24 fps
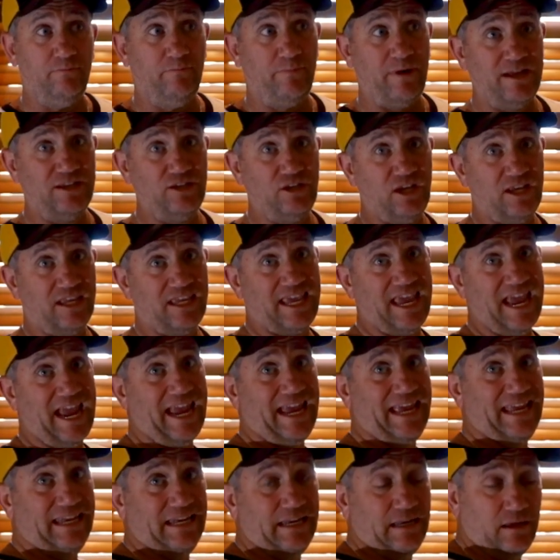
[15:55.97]
but you
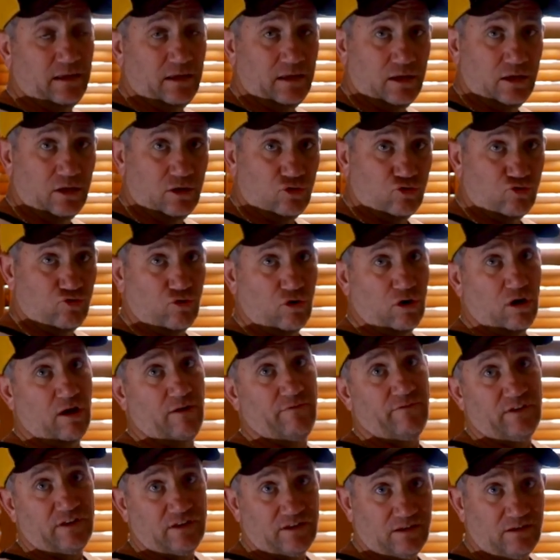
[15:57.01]
can
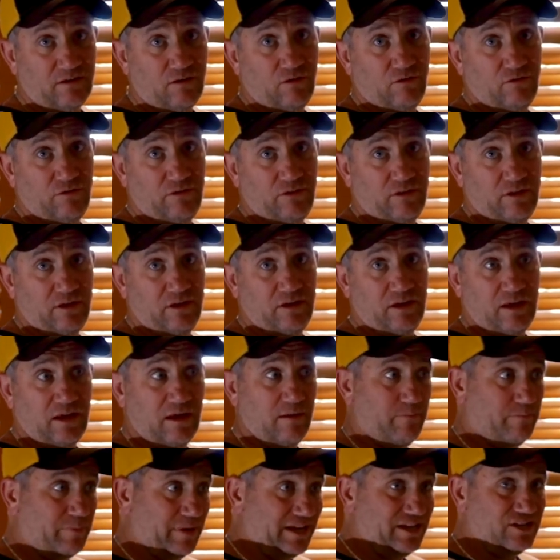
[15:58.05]
drive it on
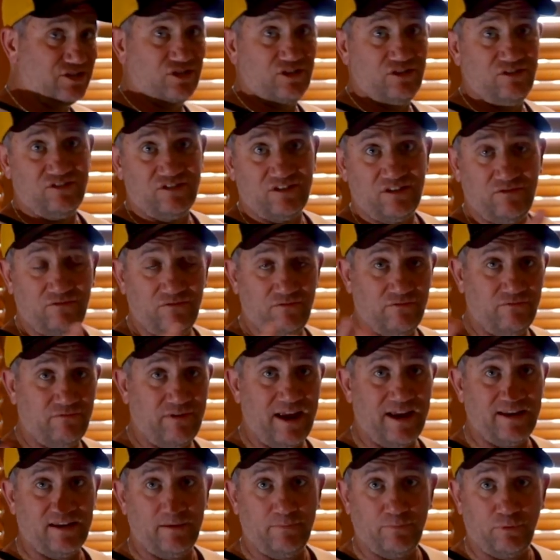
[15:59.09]
the beaches and
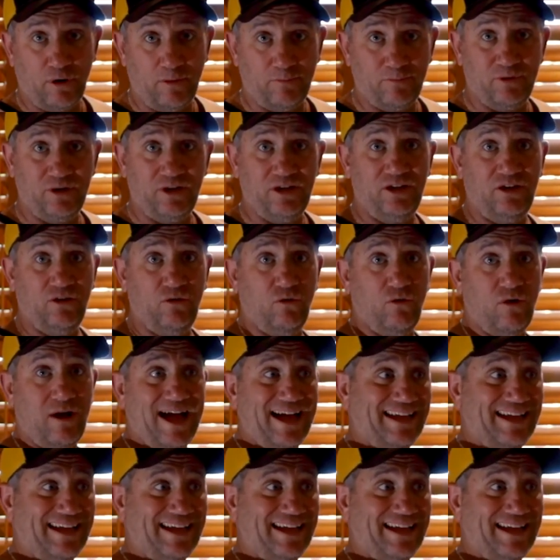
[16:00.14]
around your property or